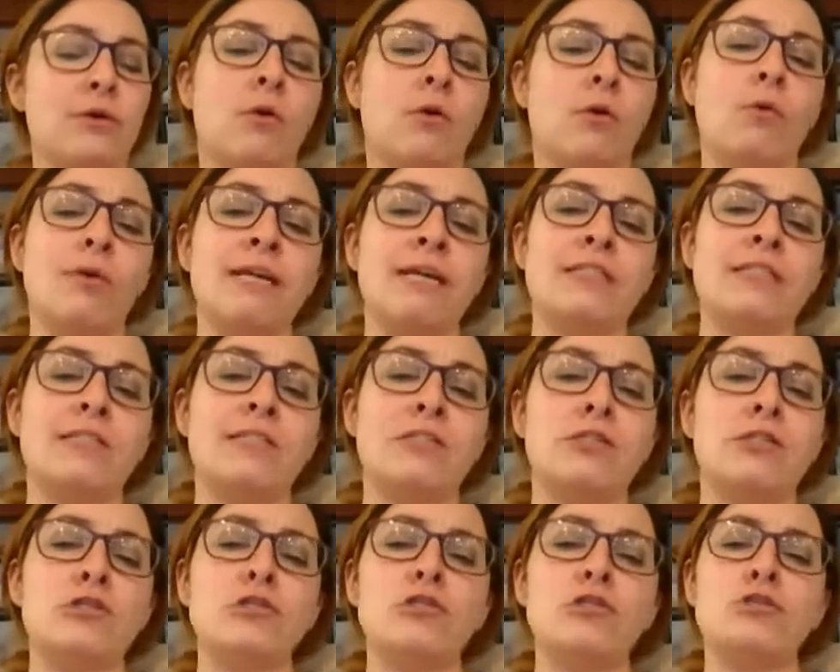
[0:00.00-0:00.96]

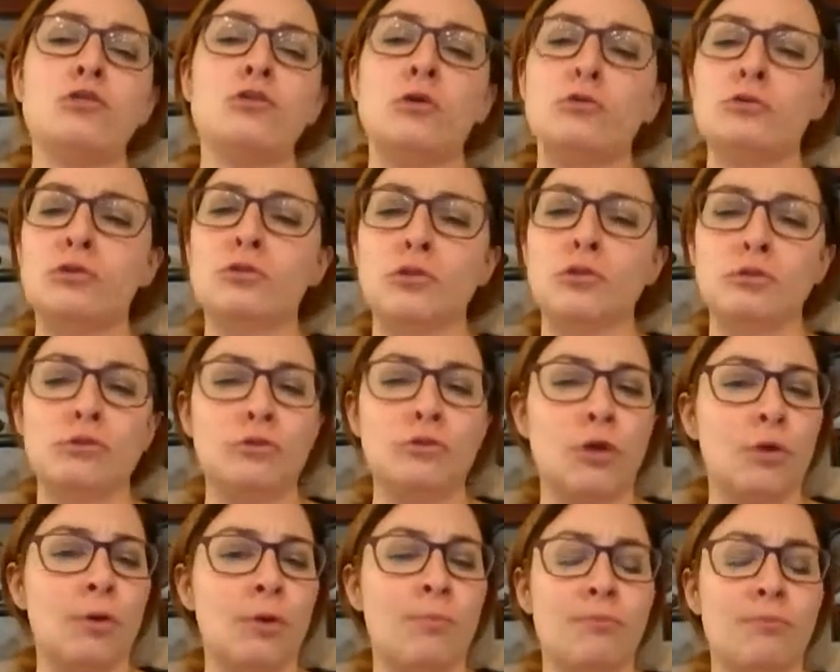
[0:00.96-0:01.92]
always so, so,
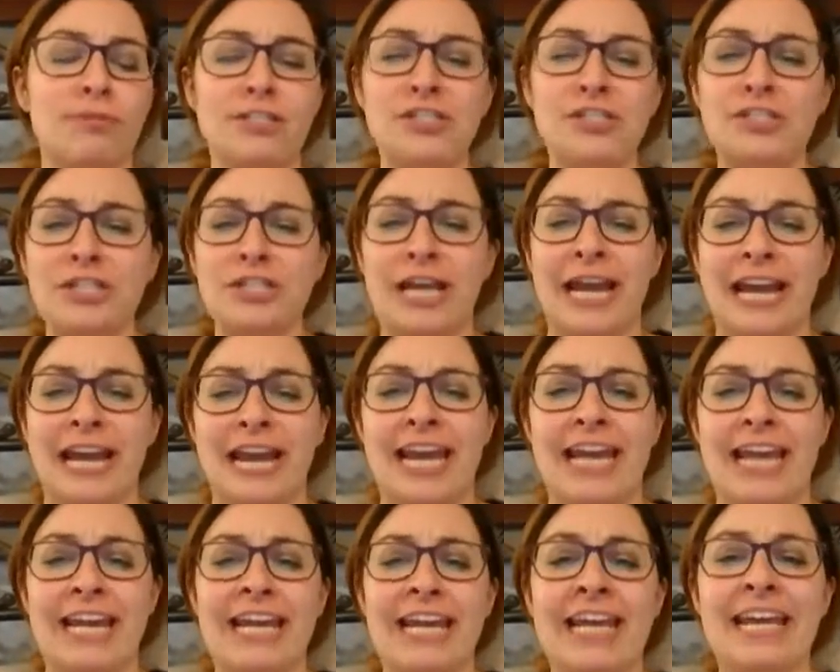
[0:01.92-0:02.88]
so
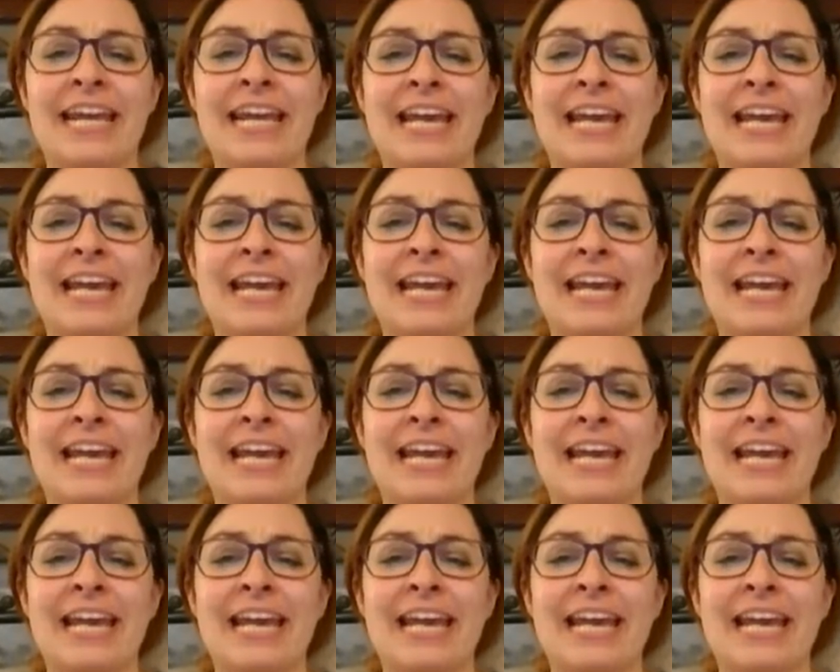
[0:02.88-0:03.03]
appreciated.